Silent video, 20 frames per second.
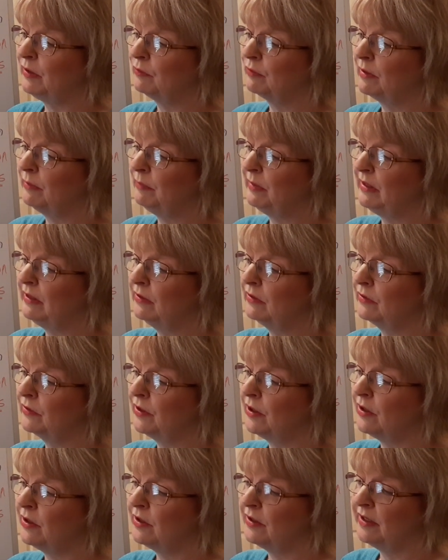repealed
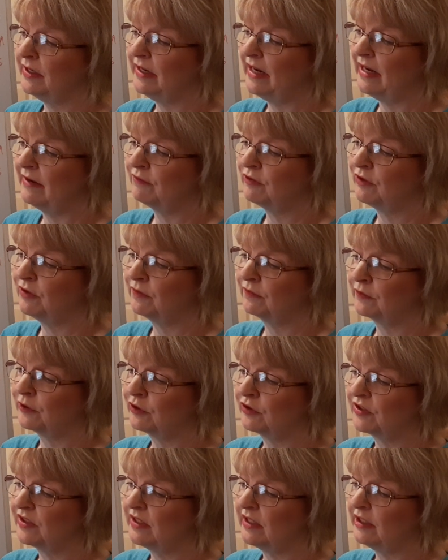on and after the
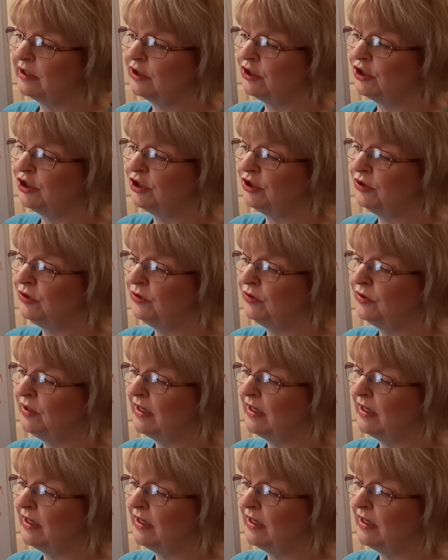first day of June,